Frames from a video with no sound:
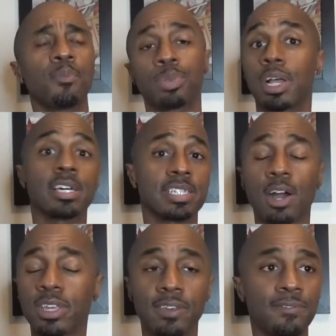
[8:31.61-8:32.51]
plus
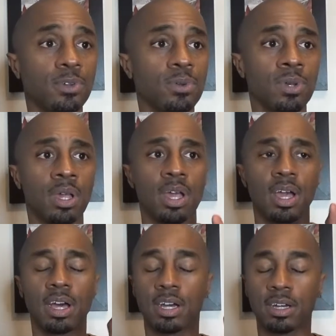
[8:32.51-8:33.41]
I'll give you
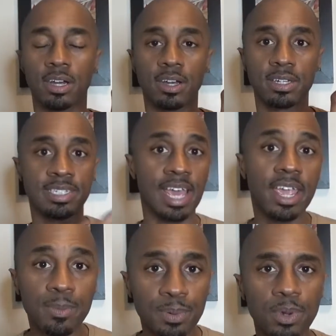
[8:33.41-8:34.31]
a
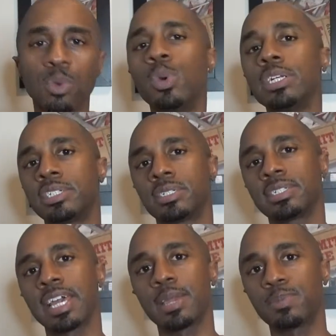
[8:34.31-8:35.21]
tape, which
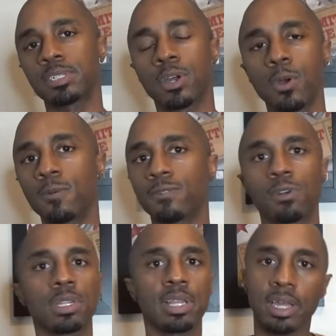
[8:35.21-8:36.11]
tape is code
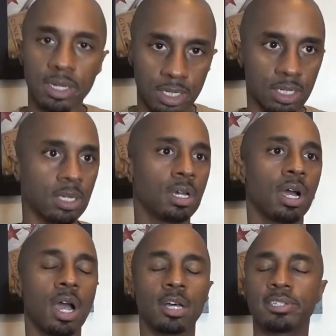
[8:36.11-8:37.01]
for a link
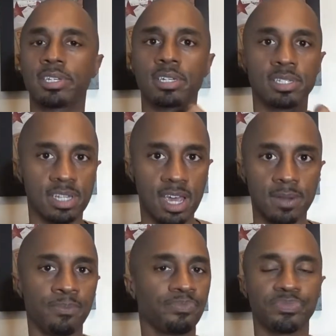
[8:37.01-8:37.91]
to your
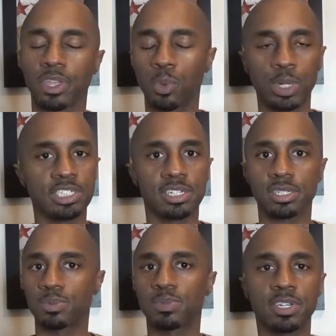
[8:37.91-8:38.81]
set. We
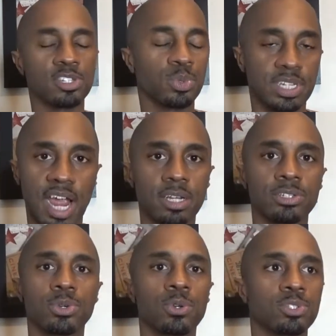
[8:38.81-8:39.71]
just, because we're
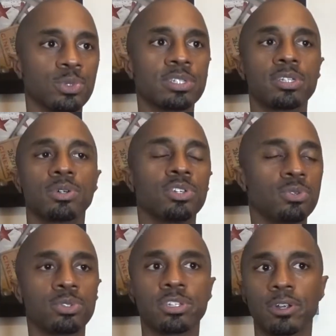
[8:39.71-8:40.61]
dinosaurs, we still
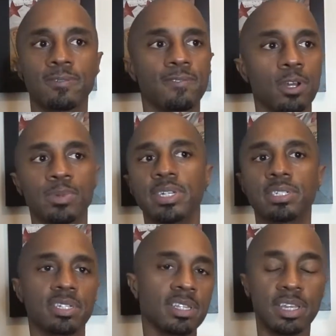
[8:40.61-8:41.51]
use certain
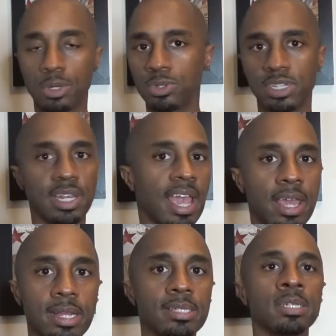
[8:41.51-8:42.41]
verbiage that they used in the
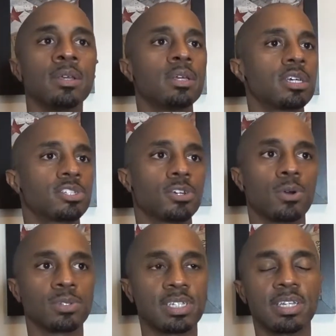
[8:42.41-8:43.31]
80s.
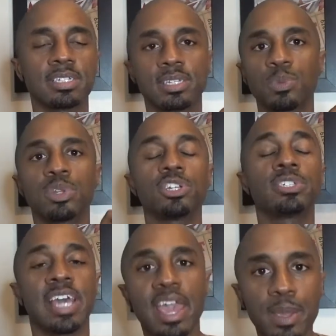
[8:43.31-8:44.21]
So sending someone your
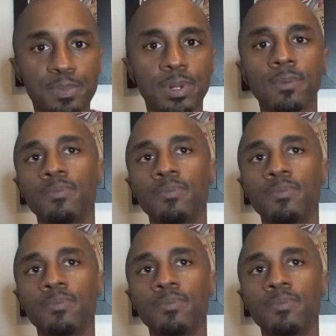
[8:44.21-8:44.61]
tape